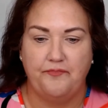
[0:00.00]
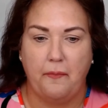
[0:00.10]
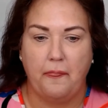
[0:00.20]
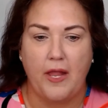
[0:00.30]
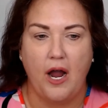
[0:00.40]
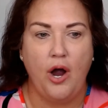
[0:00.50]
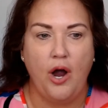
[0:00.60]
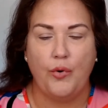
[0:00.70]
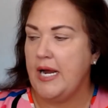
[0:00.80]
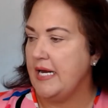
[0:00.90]
All
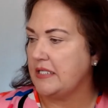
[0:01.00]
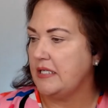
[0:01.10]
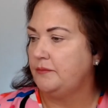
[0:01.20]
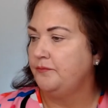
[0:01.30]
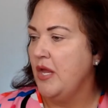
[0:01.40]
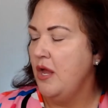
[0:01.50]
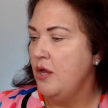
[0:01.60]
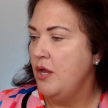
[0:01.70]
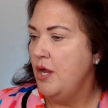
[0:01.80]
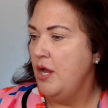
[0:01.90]
right.
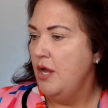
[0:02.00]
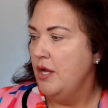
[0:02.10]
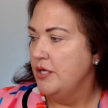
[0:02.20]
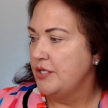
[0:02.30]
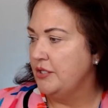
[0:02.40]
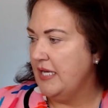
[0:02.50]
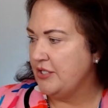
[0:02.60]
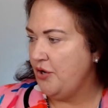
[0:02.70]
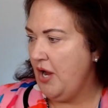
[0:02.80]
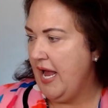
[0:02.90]
So let's go
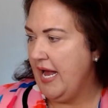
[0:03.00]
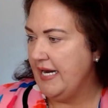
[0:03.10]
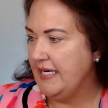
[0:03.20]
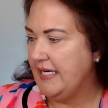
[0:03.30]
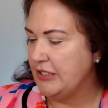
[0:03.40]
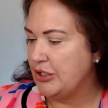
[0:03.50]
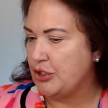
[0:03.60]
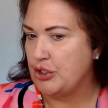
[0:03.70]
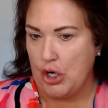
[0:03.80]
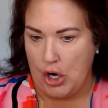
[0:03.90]
ahead and get
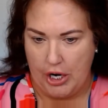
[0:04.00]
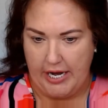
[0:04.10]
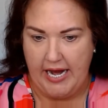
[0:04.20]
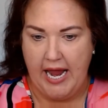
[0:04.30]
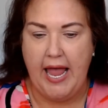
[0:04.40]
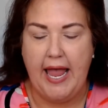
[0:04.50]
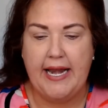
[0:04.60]
started. And I